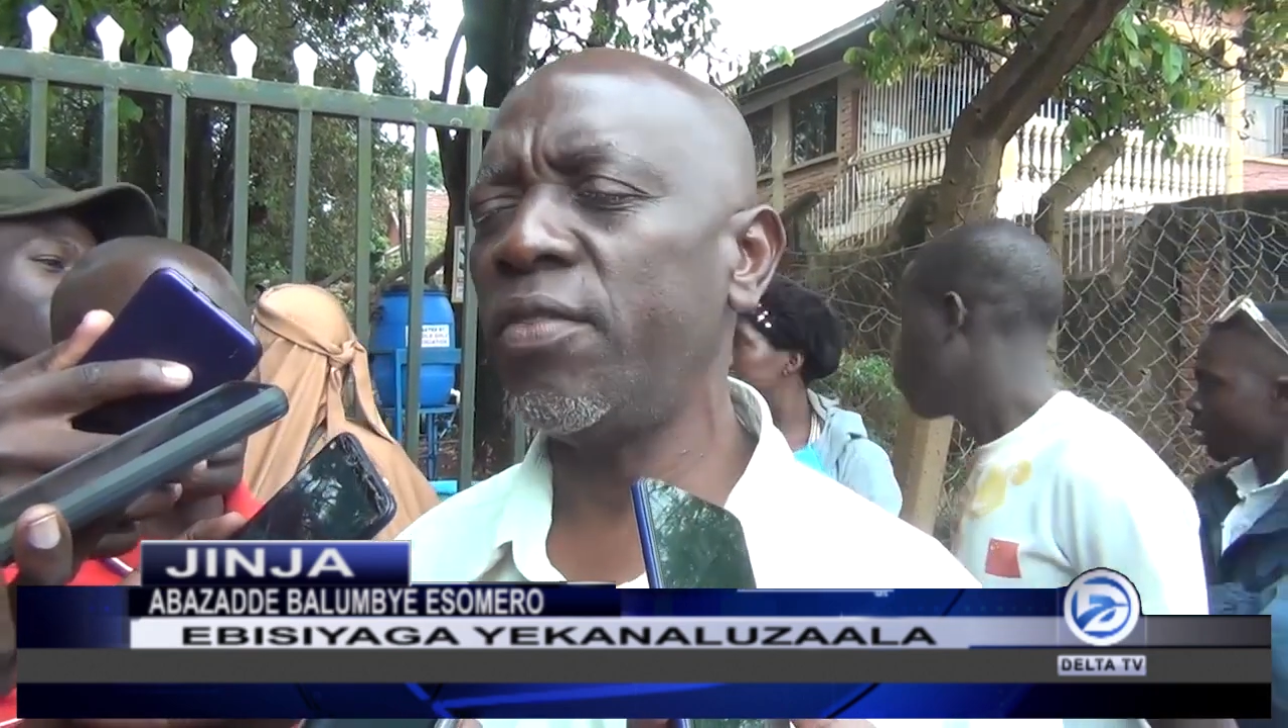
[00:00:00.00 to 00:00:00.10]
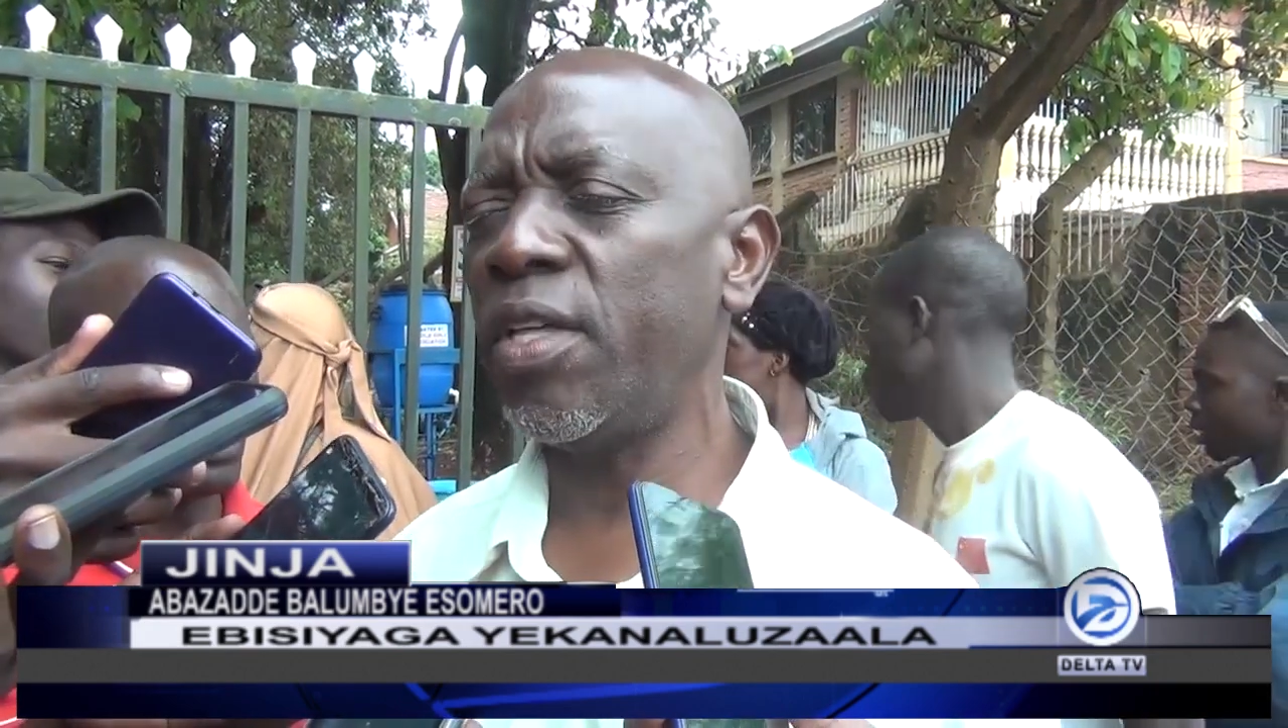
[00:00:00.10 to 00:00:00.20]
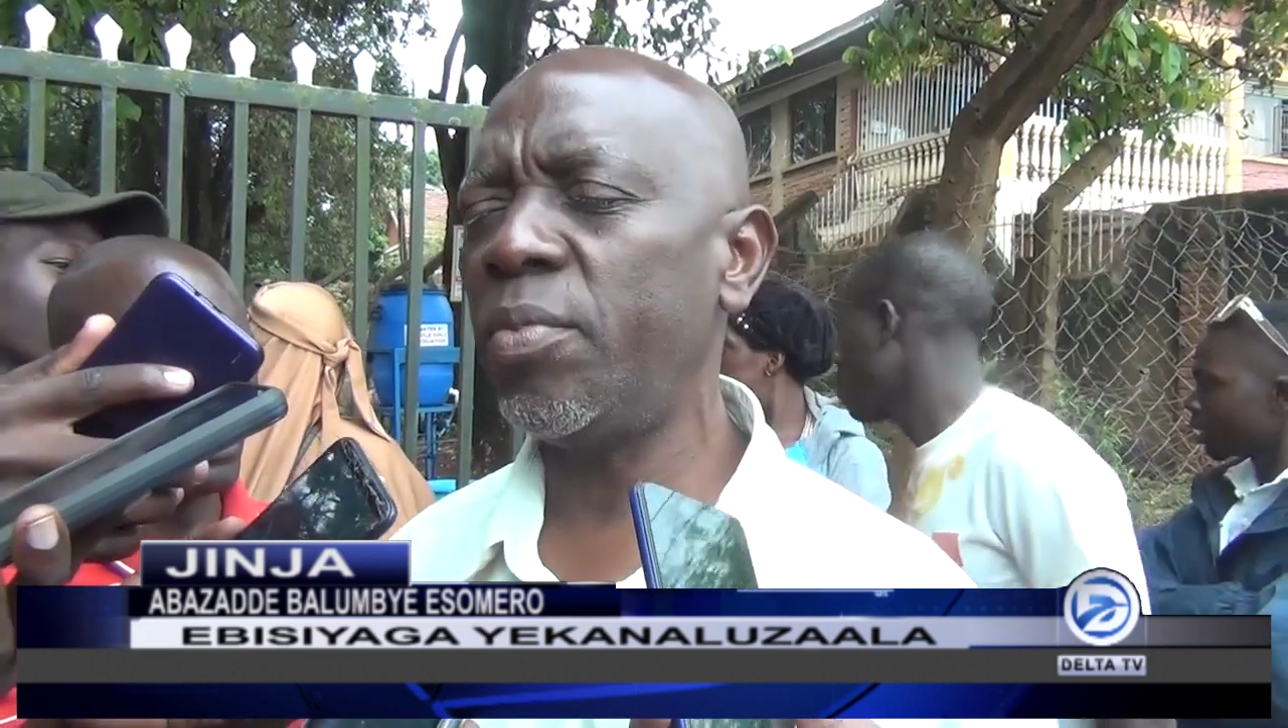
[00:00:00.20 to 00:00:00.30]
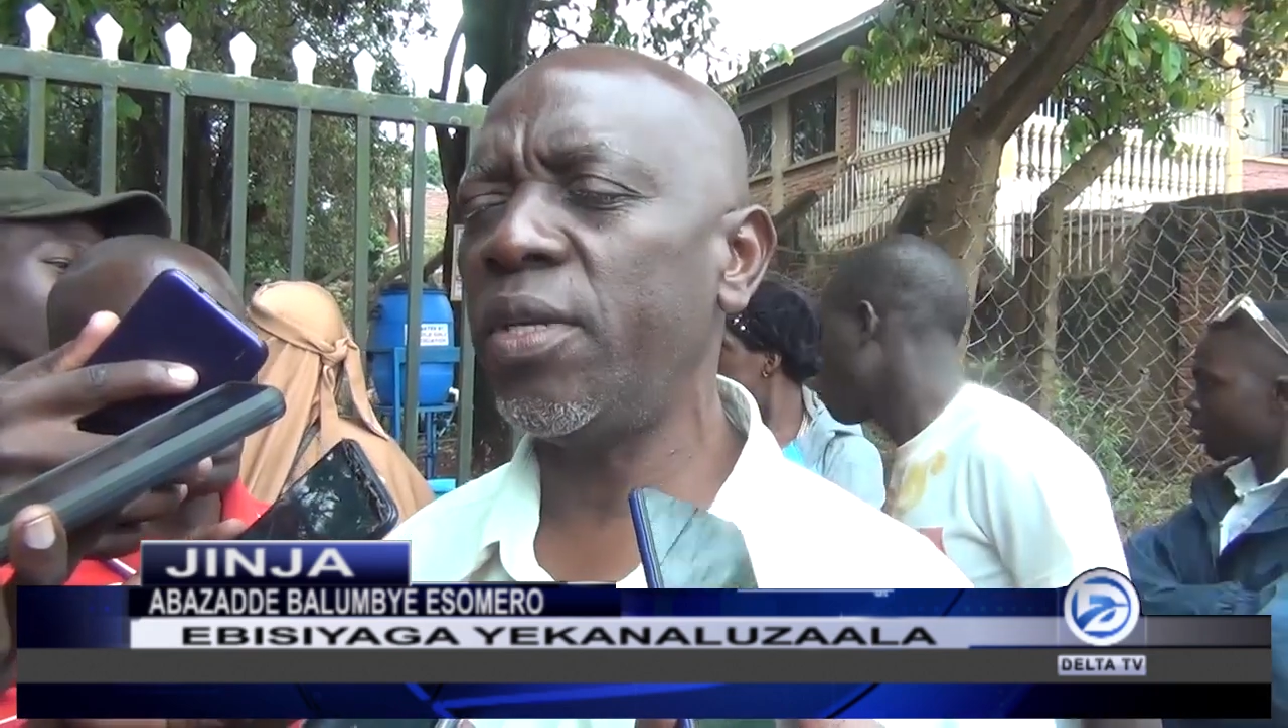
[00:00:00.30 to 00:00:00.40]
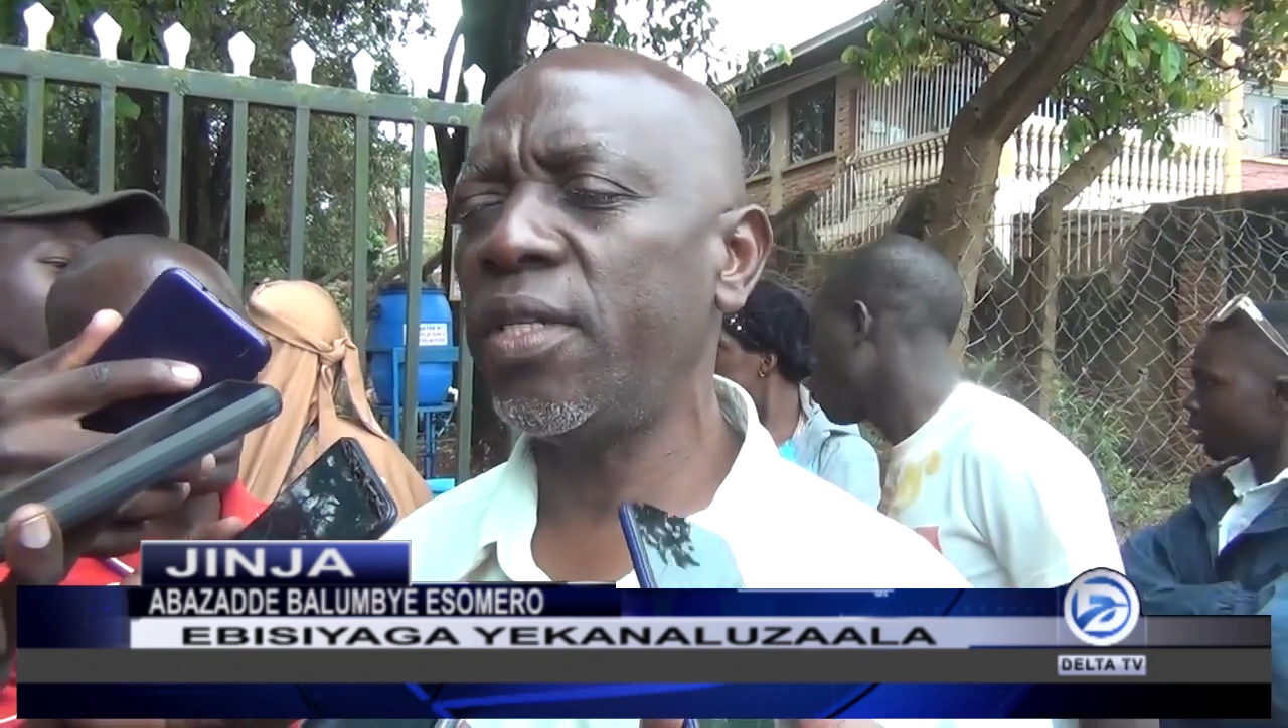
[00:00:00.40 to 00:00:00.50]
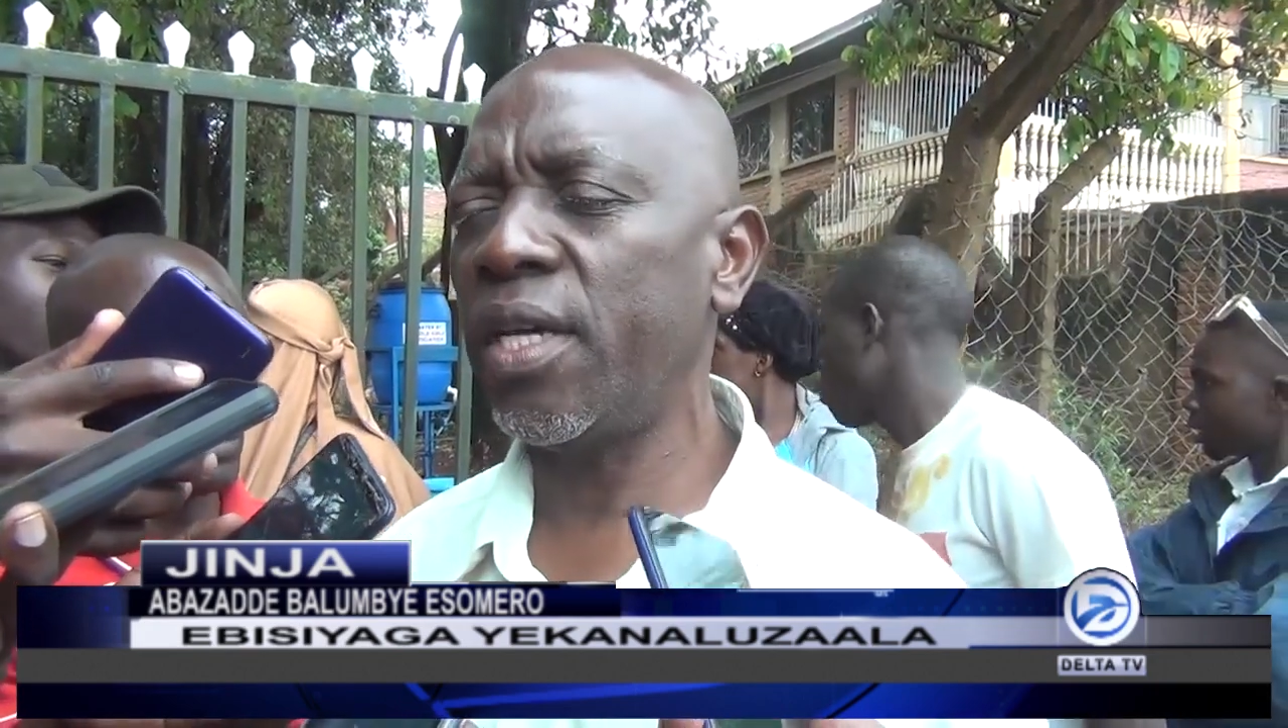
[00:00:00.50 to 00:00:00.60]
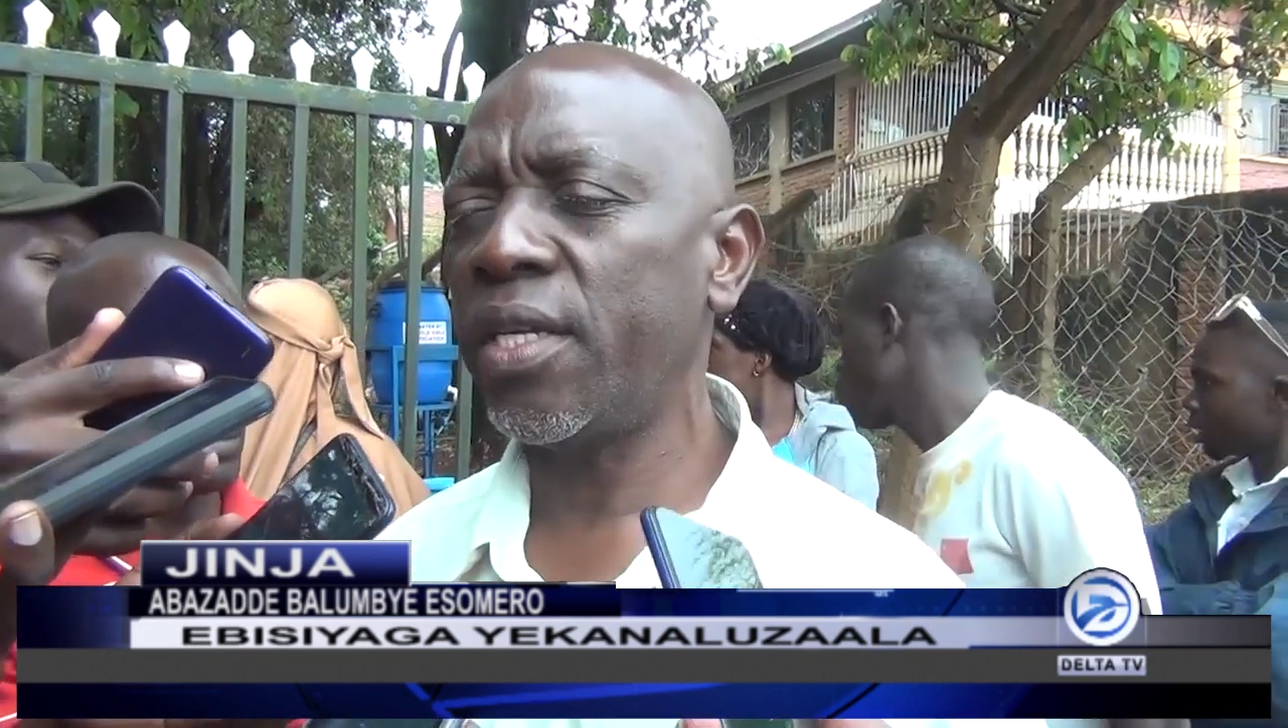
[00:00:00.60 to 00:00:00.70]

of the PTA